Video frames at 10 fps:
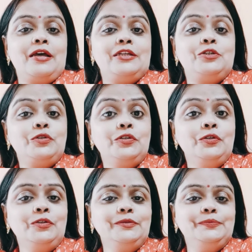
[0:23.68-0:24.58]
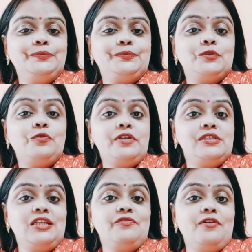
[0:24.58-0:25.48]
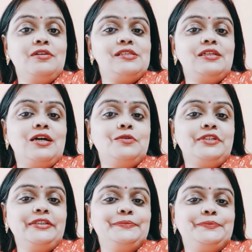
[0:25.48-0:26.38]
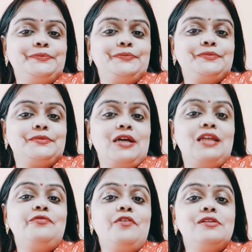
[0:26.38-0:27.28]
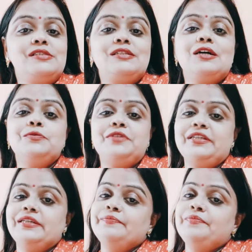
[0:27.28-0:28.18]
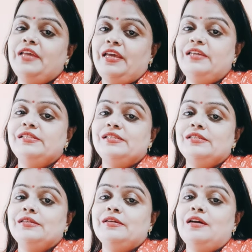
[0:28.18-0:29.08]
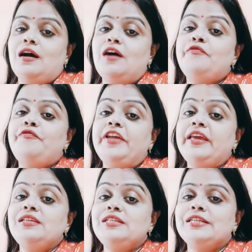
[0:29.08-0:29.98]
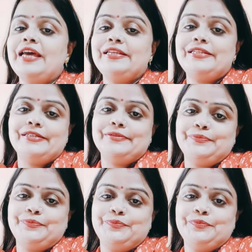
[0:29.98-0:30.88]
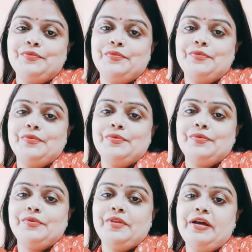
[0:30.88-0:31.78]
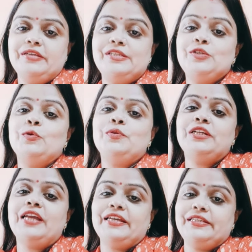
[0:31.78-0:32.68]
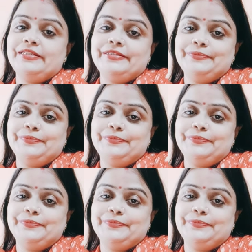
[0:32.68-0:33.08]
Do you know who is Alphonse Daudet? Alphonse Daudet is a French writer, a story writer,